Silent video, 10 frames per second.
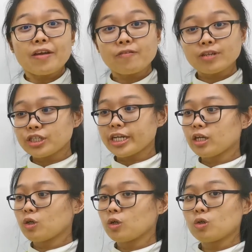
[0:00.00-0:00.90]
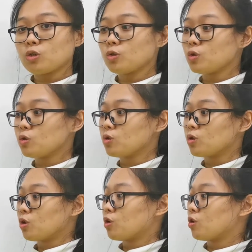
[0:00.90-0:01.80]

fight for the shadow.